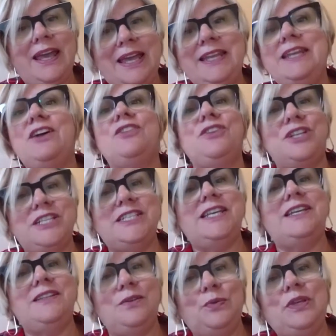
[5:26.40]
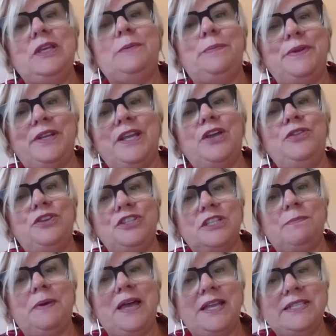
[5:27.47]
any other day of the week, but now
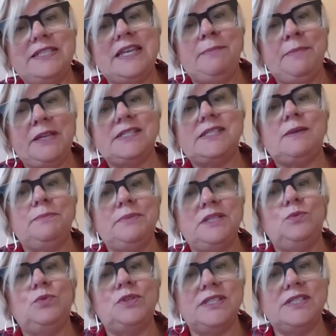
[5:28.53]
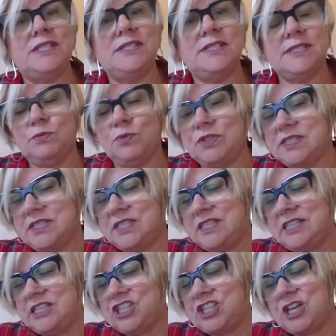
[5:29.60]
there's a pandemic, somebody wants to
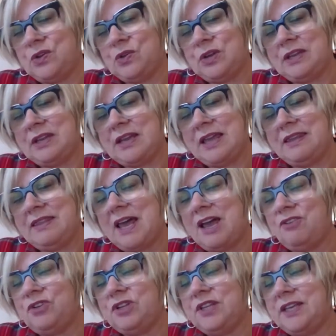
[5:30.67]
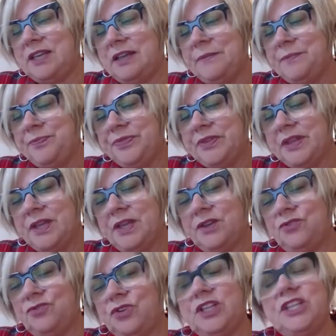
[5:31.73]
reach out, and that
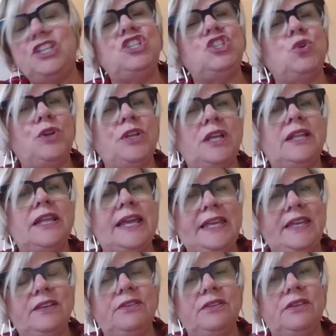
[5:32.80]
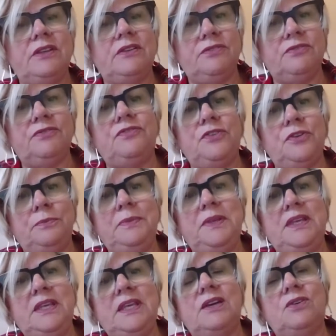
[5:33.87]
really shone a light for
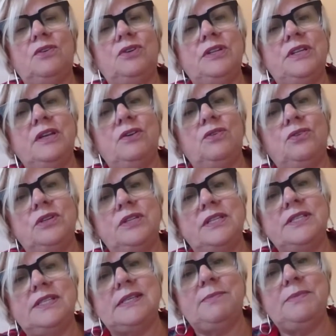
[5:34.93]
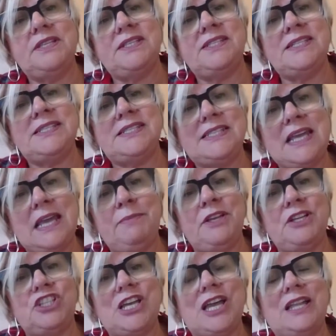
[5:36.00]
me on some of the
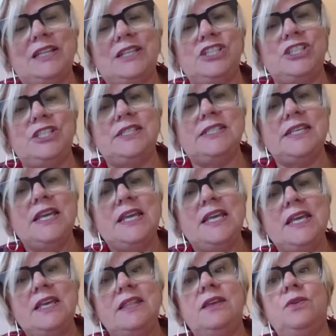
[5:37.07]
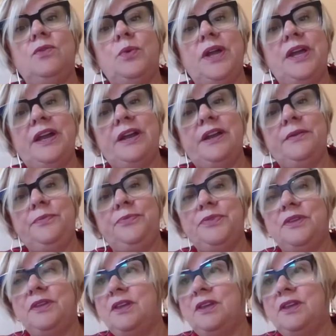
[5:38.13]
systemic challenges that were